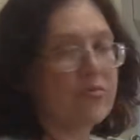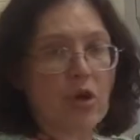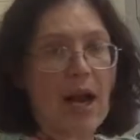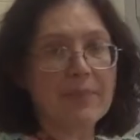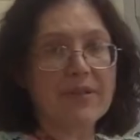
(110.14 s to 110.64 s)

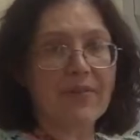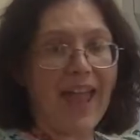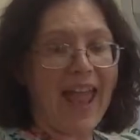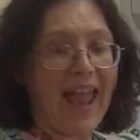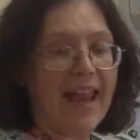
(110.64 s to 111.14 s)
drops of
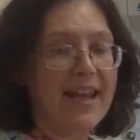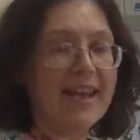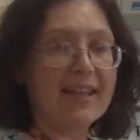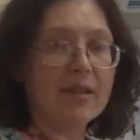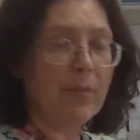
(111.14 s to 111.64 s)

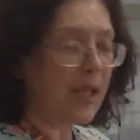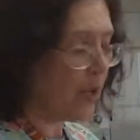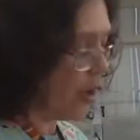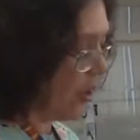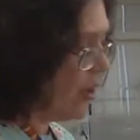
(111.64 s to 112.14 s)
A in the
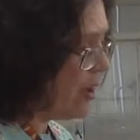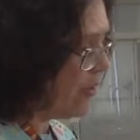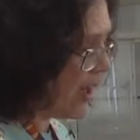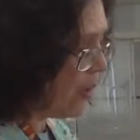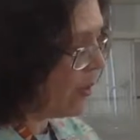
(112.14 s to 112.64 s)
beaker,
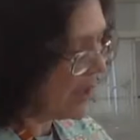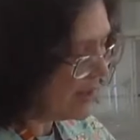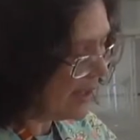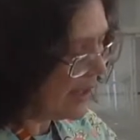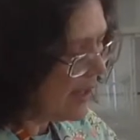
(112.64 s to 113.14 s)
then
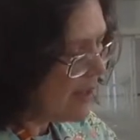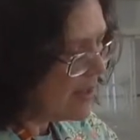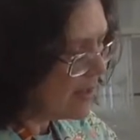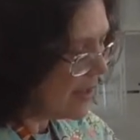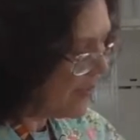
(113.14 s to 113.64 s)
quickly
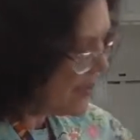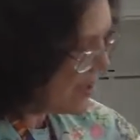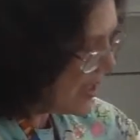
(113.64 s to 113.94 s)
lift